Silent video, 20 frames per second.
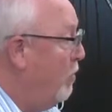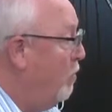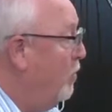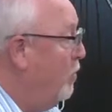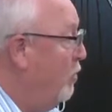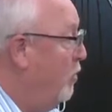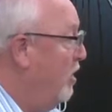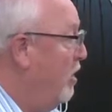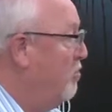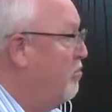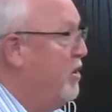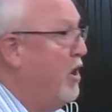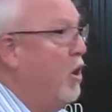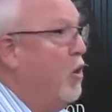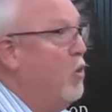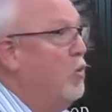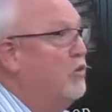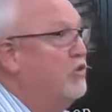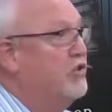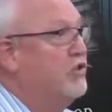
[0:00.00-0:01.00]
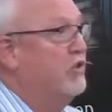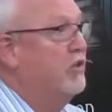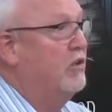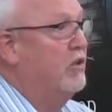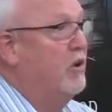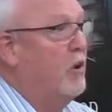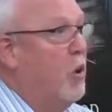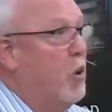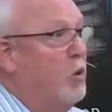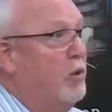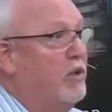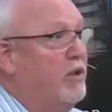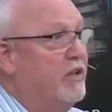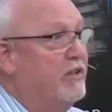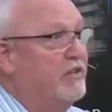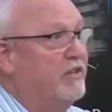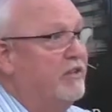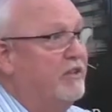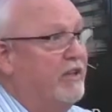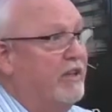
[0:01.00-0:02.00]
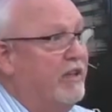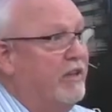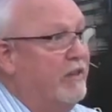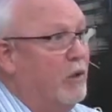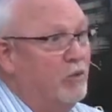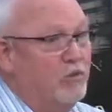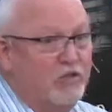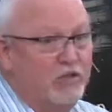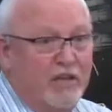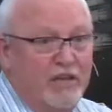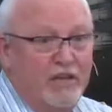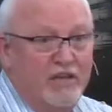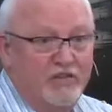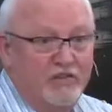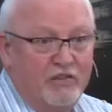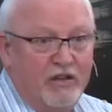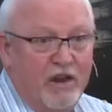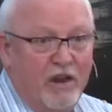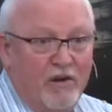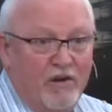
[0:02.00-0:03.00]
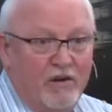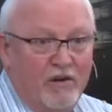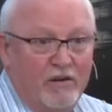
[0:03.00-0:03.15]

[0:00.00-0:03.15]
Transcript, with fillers: would we oppose holiness in those things there.